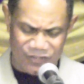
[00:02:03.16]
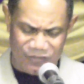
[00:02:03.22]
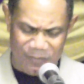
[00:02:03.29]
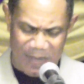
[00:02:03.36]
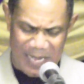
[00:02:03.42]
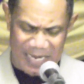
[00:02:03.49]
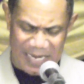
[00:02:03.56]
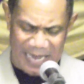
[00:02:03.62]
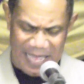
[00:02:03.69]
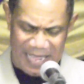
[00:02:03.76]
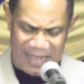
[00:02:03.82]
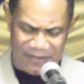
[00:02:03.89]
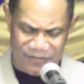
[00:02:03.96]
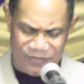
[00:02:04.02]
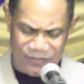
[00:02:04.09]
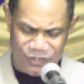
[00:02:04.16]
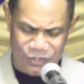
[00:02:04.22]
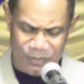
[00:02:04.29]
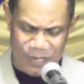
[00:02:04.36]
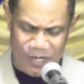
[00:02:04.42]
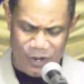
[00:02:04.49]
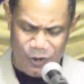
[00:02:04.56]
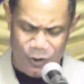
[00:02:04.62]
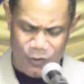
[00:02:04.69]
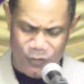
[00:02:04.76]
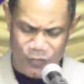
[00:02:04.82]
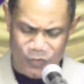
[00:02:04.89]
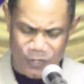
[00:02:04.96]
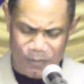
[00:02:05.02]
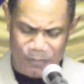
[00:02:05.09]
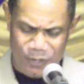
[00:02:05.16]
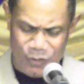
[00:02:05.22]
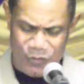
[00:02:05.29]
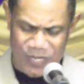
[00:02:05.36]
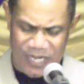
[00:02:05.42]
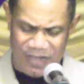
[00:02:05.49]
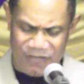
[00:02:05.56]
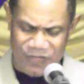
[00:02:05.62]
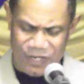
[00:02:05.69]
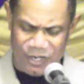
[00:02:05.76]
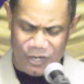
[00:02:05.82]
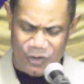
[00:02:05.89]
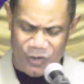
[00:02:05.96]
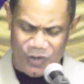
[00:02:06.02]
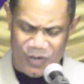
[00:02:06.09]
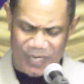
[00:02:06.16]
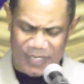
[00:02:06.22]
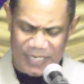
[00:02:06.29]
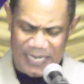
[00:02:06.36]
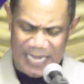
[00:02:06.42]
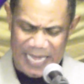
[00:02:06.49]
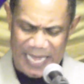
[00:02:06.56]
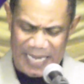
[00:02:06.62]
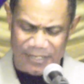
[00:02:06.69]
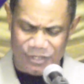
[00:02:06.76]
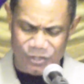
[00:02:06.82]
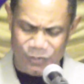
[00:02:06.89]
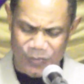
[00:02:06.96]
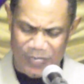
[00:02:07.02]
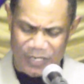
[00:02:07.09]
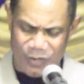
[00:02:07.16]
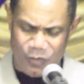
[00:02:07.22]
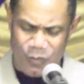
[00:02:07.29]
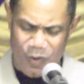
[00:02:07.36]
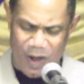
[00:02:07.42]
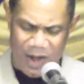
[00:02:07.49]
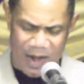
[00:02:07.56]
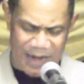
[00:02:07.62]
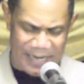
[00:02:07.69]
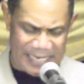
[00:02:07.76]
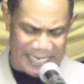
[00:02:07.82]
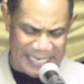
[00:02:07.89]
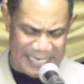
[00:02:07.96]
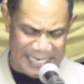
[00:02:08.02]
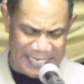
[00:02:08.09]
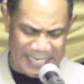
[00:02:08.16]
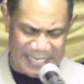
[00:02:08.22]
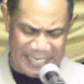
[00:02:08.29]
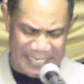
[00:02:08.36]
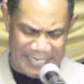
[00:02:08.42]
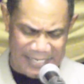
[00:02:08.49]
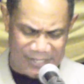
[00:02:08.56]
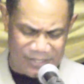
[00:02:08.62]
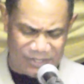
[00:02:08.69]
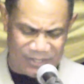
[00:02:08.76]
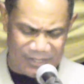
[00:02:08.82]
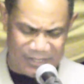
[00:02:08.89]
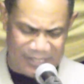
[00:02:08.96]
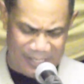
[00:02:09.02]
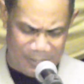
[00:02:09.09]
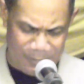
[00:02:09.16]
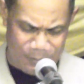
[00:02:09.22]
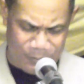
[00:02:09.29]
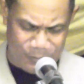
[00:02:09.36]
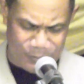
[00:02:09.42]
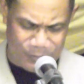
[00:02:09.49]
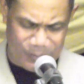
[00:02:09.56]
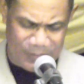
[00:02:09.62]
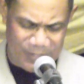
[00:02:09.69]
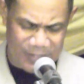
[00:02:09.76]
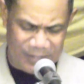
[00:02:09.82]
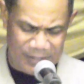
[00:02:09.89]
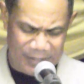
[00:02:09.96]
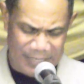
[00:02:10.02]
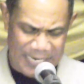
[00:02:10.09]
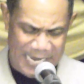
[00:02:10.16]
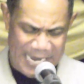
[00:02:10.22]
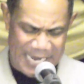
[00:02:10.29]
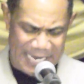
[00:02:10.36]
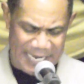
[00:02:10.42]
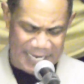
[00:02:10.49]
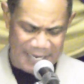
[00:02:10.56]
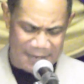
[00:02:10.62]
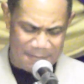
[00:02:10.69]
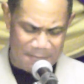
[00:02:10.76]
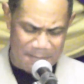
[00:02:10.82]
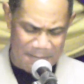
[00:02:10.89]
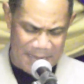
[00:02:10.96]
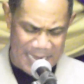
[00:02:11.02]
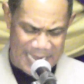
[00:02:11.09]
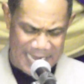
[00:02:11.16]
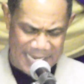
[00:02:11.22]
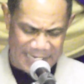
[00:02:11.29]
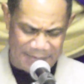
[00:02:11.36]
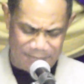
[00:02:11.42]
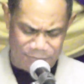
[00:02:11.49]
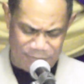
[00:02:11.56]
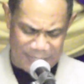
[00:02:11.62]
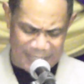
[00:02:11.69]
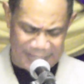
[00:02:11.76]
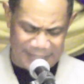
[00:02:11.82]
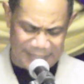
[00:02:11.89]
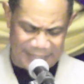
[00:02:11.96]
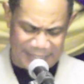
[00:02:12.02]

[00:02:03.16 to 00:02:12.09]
of my life, to behold the beauty of the Lord and to inquire in his temple. Amen. Praise